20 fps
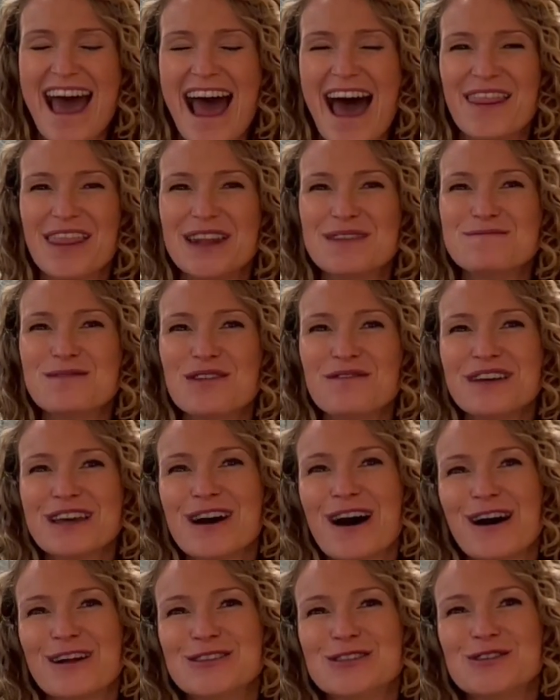And then moving
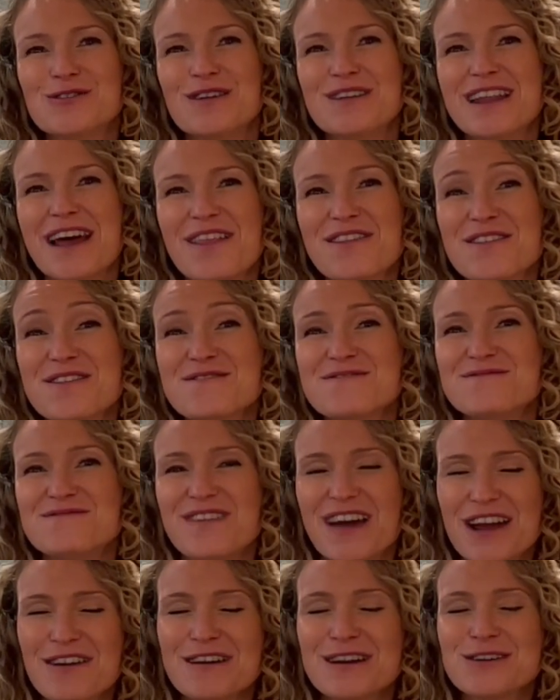on to another
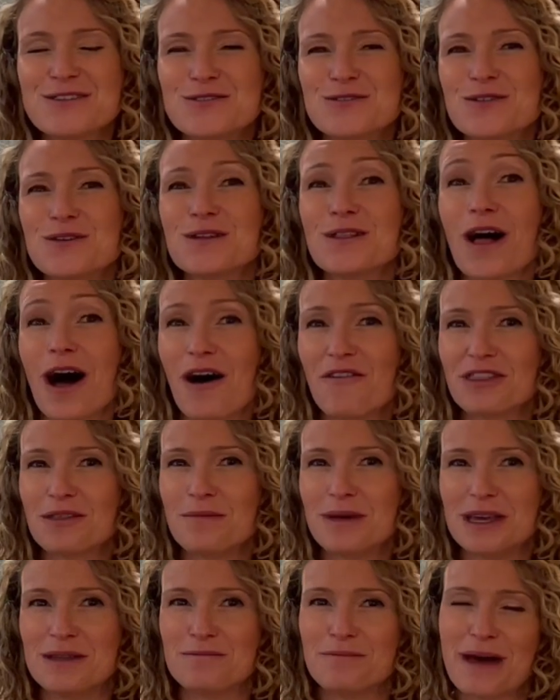very cool off
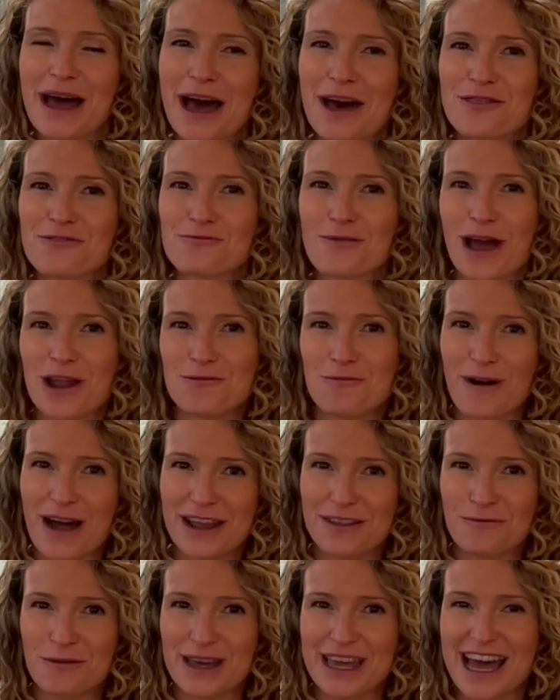the beaten path red
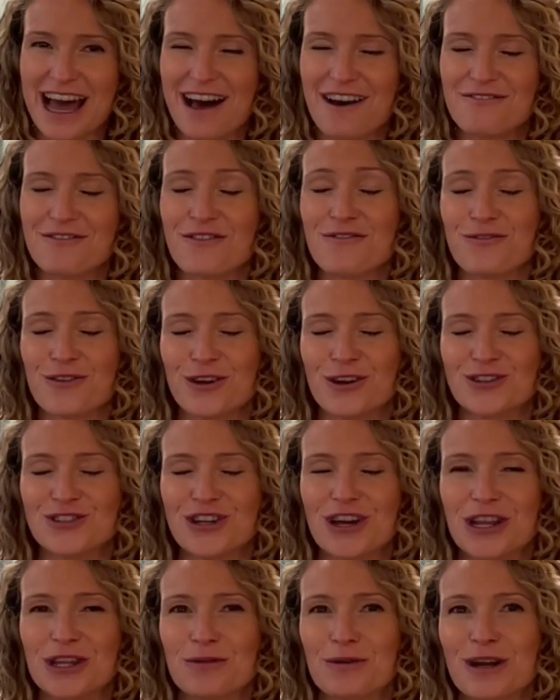wine we have for your
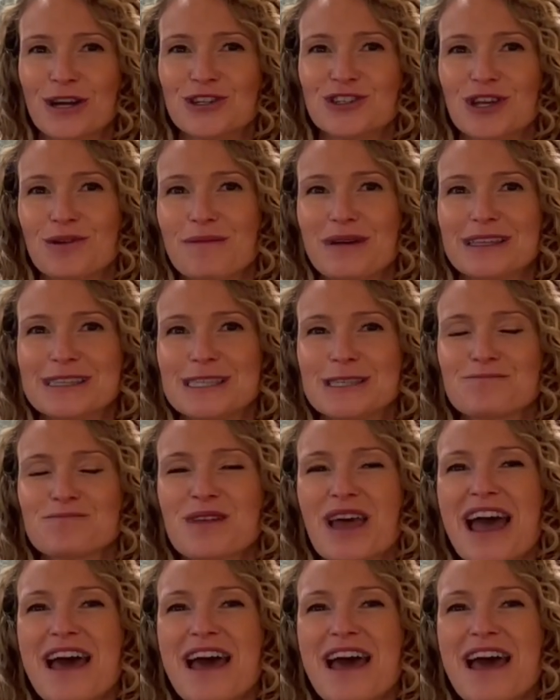January shipments.